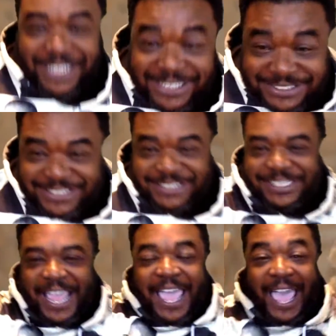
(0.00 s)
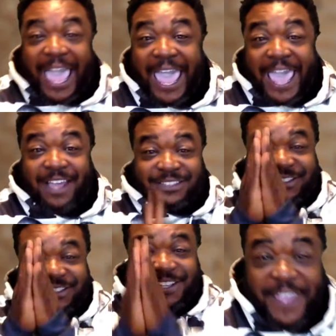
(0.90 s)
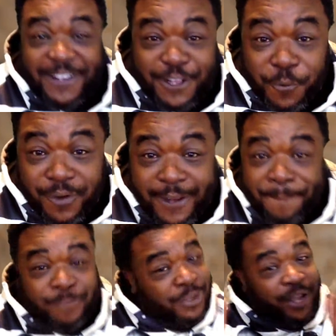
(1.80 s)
Jesus has the victory,